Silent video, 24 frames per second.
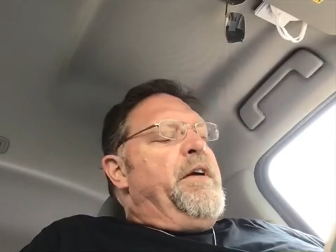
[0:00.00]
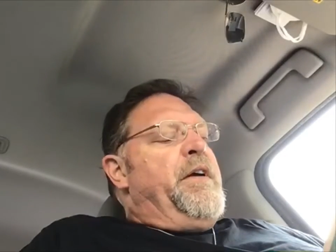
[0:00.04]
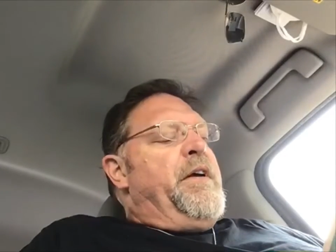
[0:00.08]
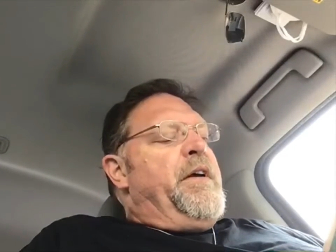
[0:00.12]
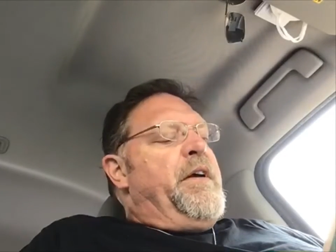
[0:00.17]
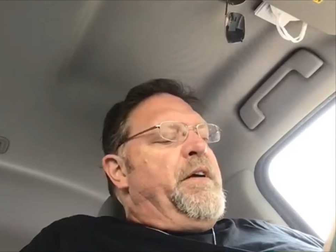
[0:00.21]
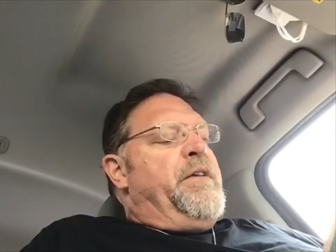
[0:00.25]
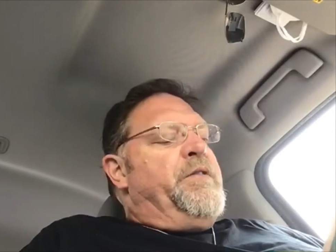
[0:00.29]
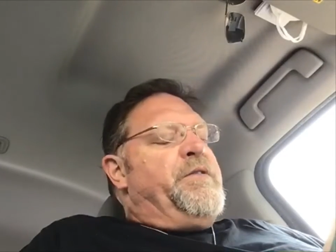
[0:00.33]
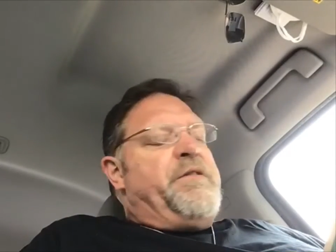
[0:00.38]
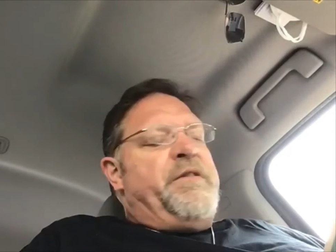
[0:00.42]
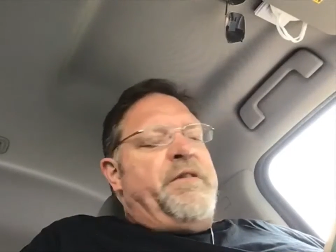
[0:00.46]

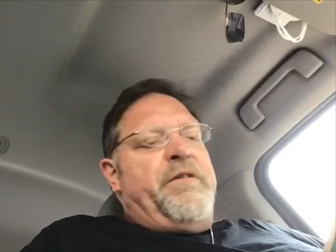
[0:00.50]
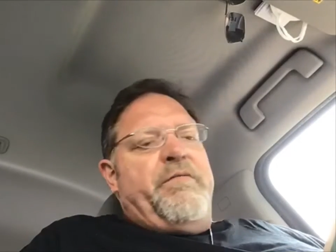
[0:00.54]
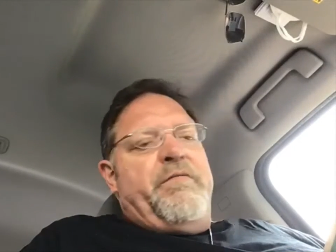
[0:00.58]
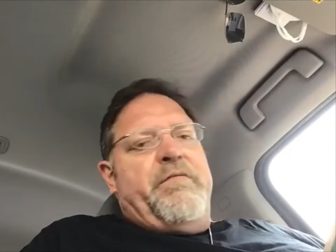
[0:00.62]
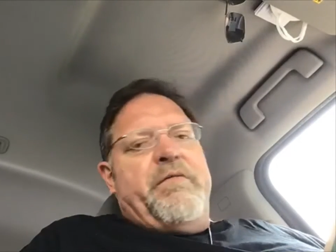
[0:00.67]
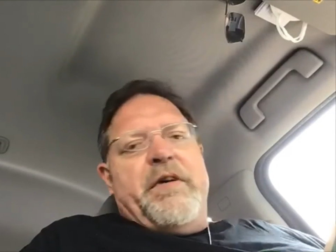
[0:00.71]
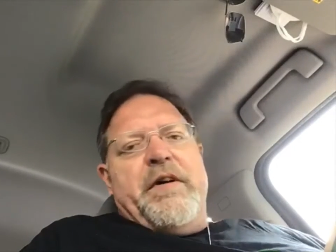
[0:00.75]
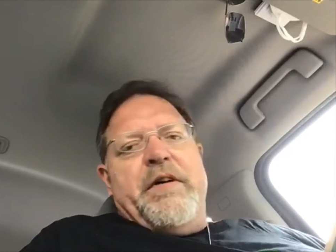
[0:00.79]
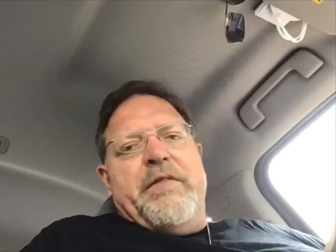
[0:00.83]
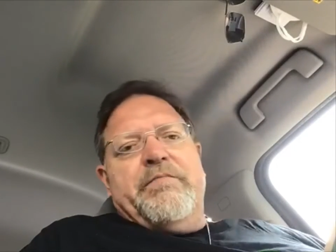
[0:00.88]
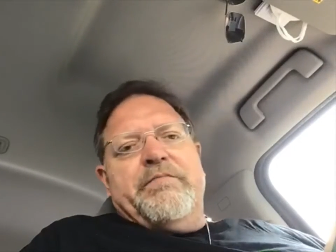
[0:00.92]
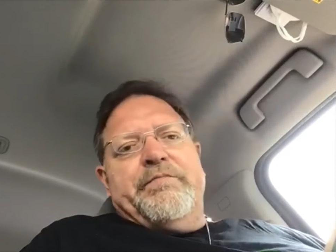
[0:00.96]
And
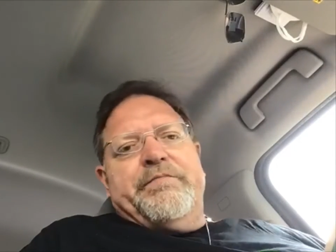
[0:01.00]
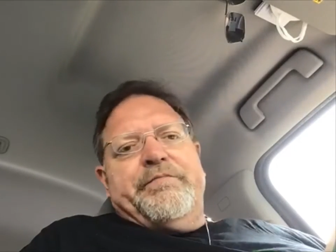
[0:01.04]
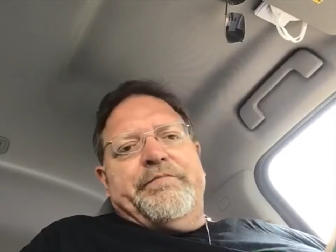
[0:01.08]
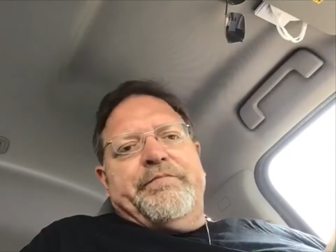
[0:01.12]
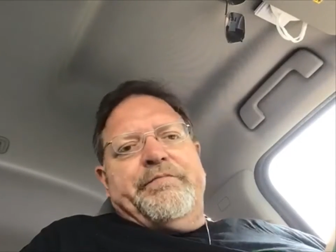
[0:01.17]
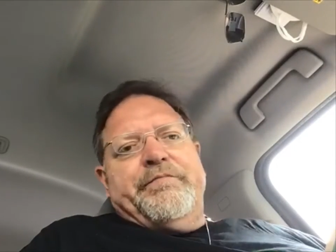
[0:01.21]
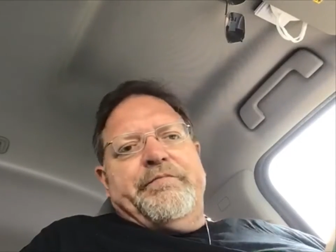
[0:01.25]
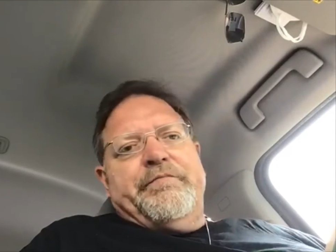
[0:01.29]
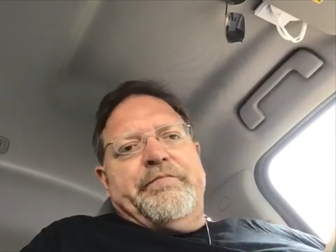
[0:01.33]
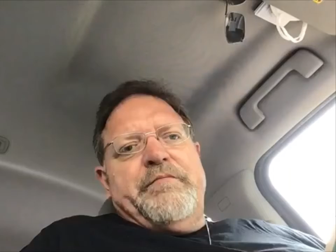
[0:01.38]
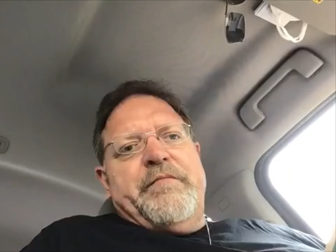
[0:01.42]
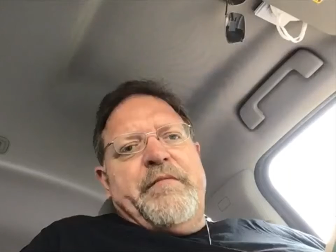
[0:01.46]
so
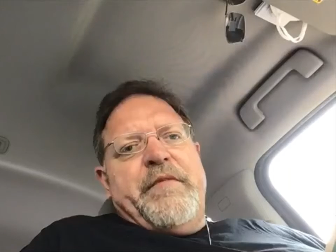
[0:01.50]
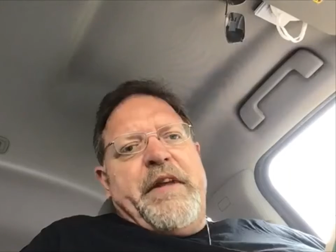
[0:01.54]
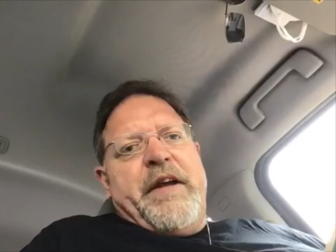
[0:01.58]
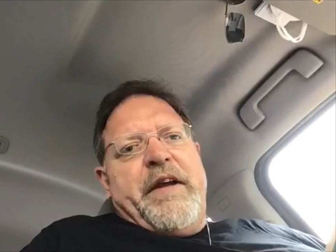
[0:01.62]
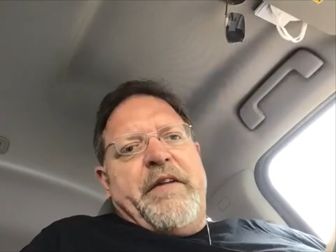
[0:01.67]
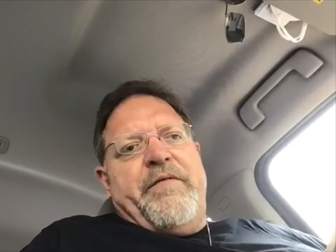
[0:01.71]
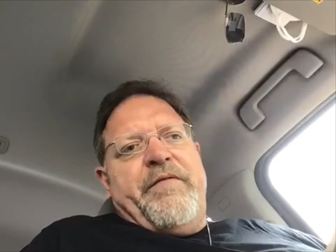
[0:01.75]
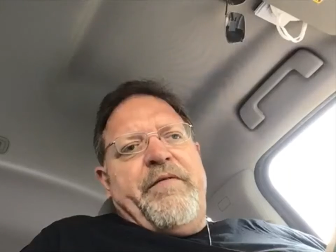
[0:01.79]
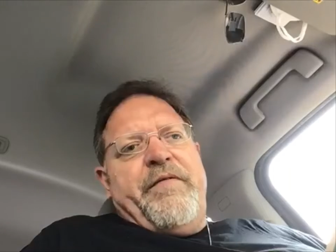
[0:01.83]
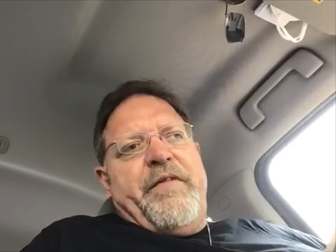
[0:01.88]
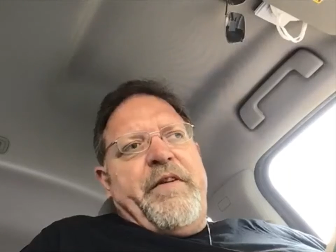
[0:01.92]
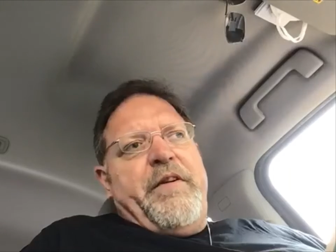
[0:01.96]

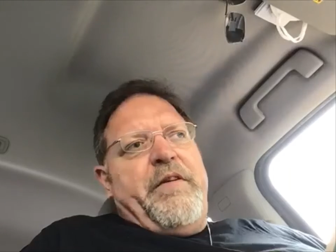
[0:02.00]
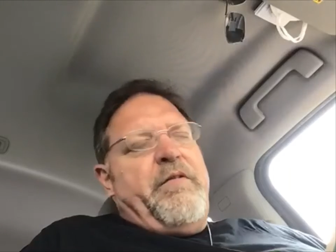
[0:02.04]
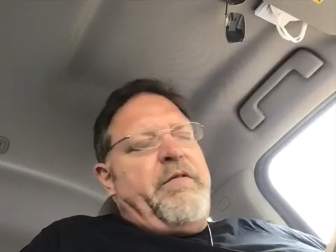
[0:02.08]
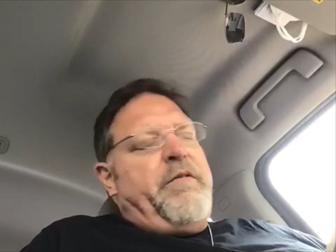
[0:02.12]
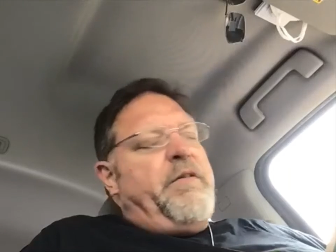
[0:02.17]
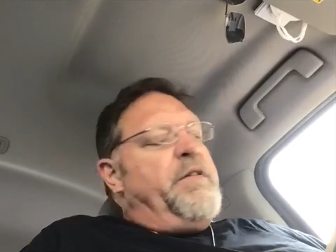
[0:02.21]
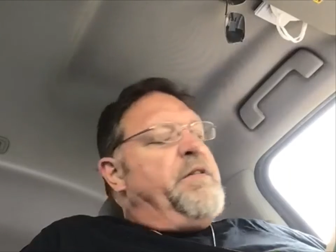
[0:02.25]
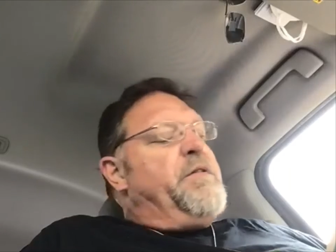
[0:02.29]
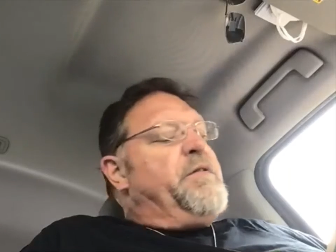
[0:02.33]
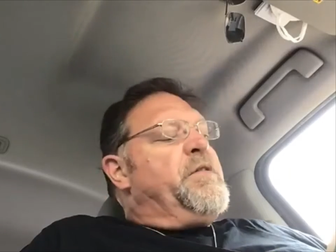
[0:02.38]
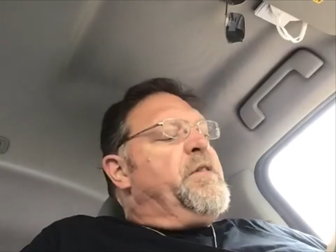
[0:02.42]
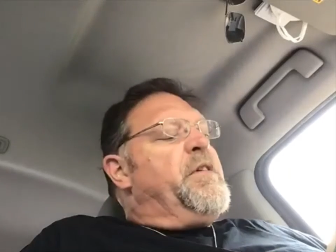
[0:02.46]
that fear
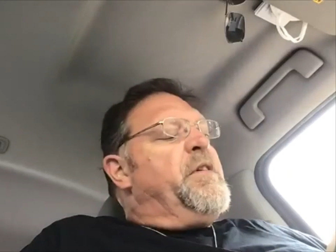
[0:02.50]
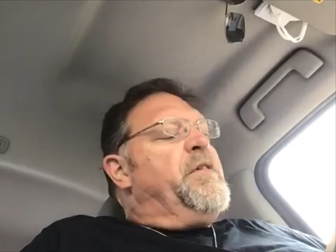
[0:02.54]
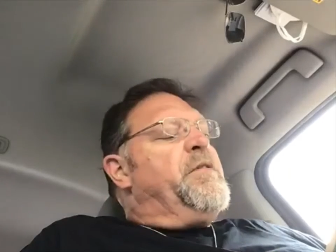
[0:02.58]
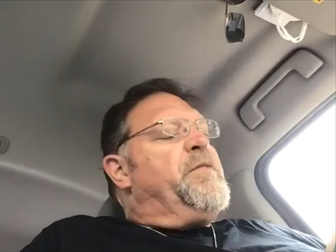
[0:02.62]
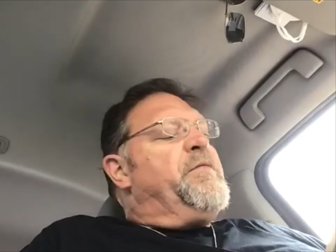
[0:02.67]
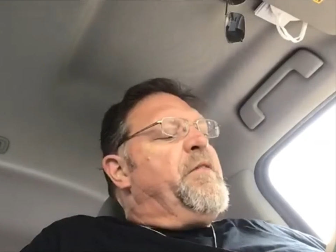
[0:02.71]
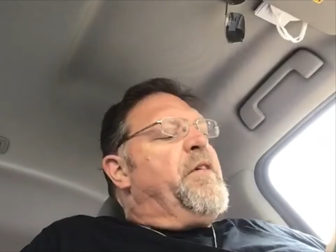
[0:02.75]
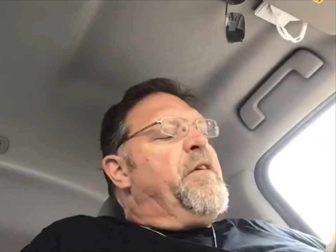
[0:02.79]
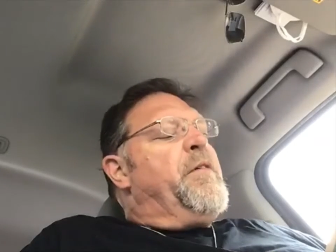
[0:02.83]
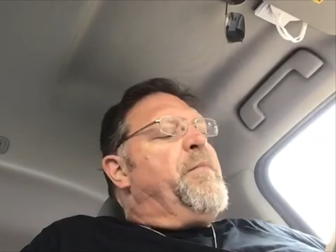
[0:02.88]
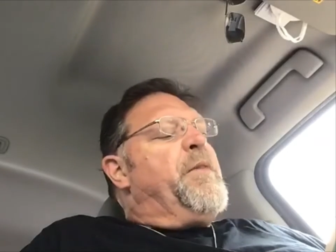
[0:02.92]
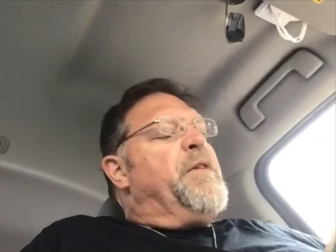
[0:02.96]
is
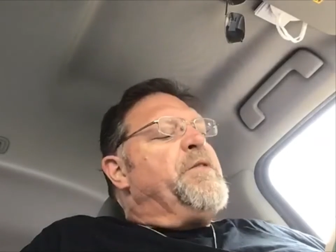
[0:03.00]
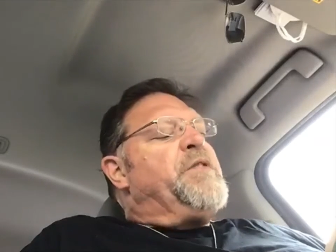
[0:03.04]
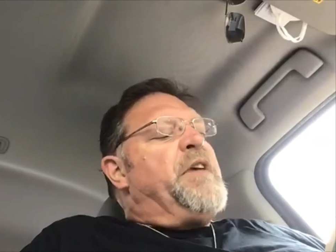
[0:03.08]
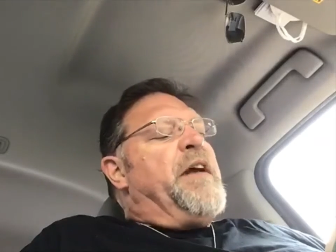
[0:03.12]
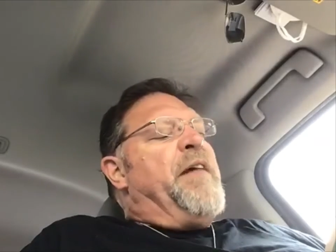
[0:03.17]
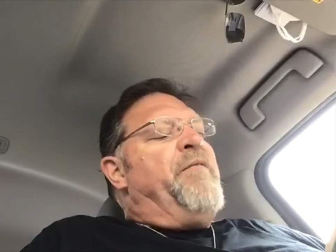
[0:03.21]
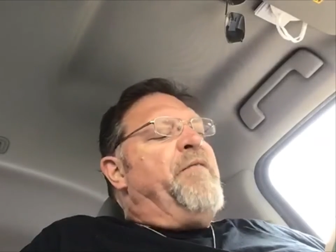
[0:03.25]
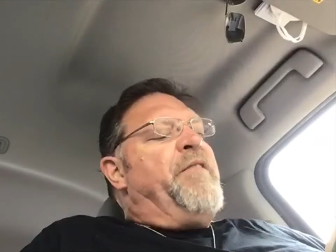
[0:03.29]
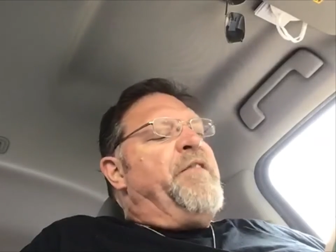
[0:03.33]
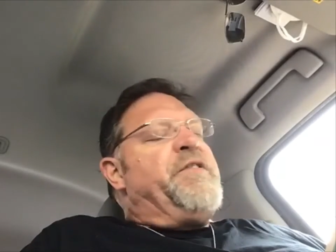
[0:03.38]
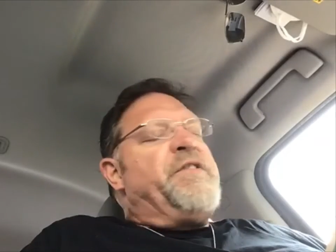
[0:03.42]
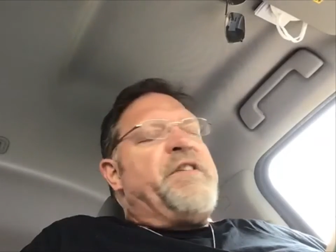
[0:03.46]
very much
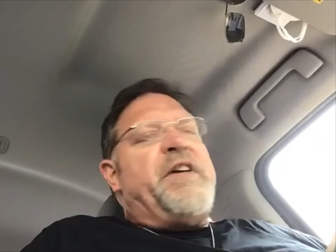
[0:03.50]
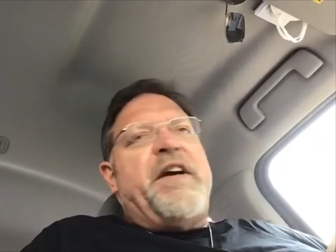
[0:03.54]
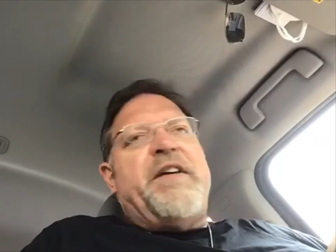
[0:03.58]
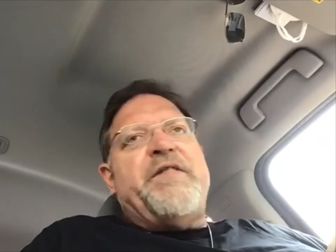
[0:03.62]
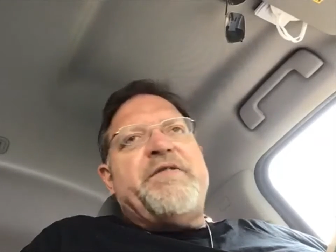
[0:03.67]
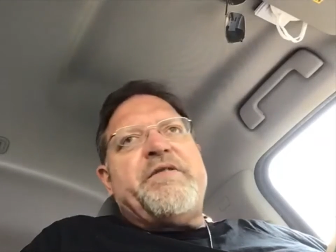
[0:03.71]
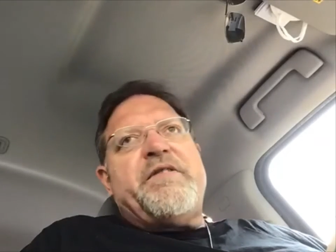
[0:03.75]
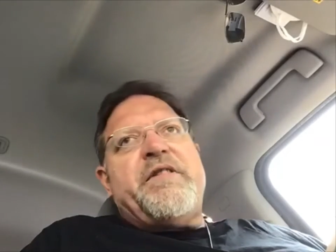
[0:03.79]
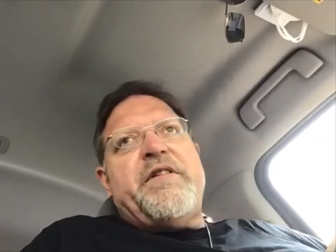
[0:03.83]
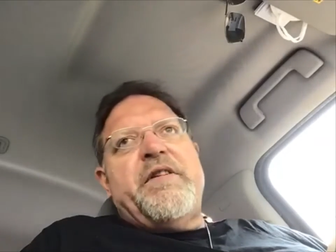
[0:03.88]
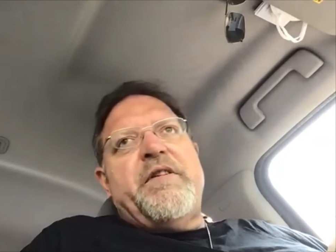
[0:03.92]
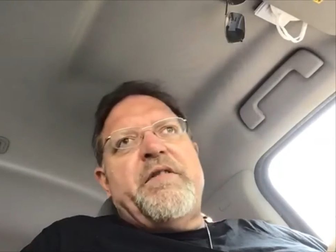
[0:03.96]

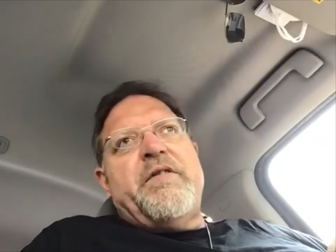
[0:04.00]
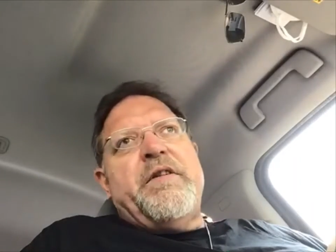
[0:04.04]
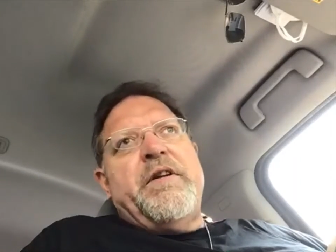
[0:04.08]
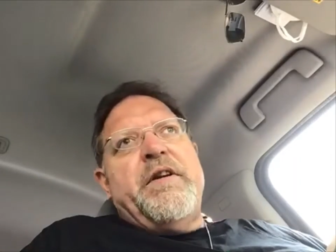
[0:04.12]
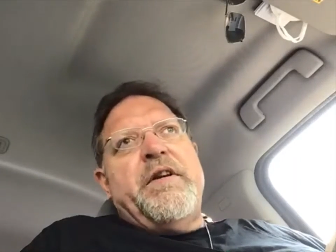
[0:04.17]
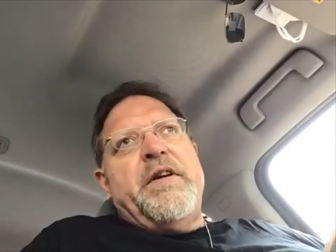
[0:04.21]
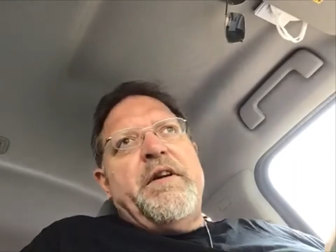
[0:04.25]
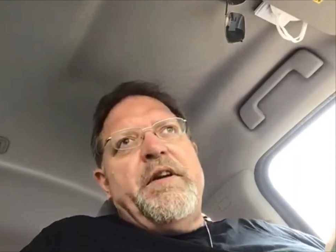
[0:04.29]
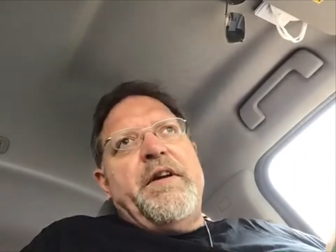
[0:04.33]
emphasized here